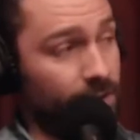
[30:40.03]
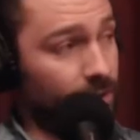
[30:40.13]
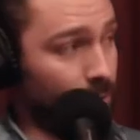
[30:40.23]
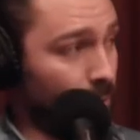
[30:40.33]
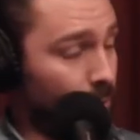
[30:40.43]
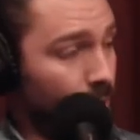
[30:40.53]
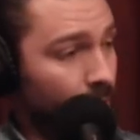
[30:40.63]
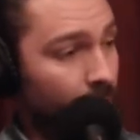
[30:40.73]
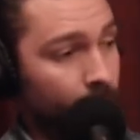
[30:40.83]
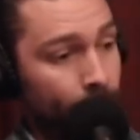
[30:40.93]
So
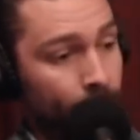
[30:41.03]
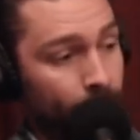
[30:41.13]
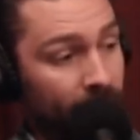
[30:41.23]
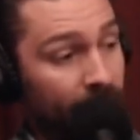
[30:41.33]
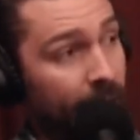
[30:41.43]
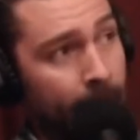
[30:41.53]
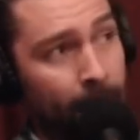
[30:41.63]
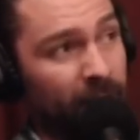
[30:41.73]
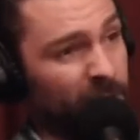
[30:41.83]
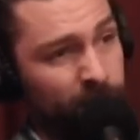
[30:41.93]
um, yeah, uh,
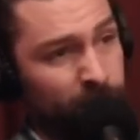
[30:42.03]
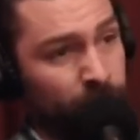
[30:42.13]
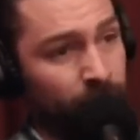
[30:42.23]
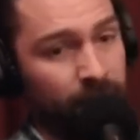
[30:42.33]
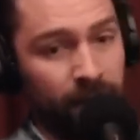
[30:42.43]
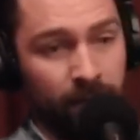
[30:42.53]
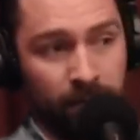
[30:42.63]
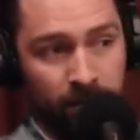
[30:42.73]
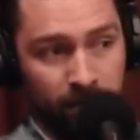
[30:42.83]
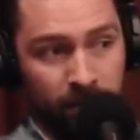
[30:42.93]
my
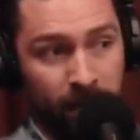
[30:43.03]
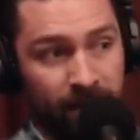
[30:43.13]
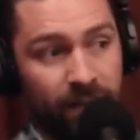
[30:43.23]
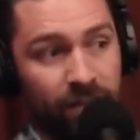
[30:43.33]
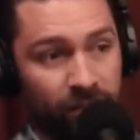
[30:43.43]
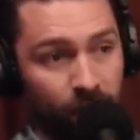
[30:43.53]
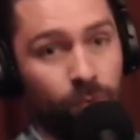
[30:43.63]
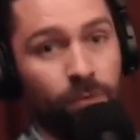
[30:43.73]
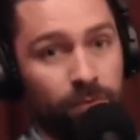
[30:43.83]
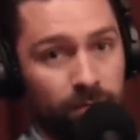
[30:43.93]
granddad basically
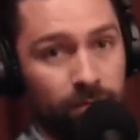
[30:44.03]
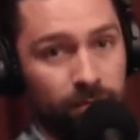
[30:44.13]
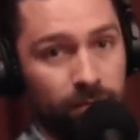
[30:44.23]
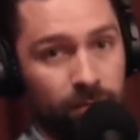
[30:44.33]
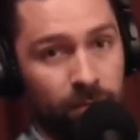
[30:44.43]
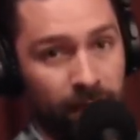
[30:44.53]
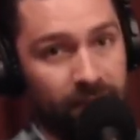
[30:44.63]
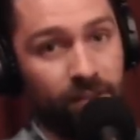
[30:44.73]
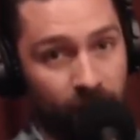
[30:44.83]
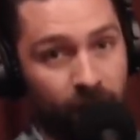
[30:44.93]
sold
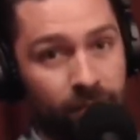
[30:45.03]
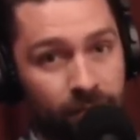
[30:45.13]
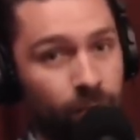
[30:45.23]
classic cars.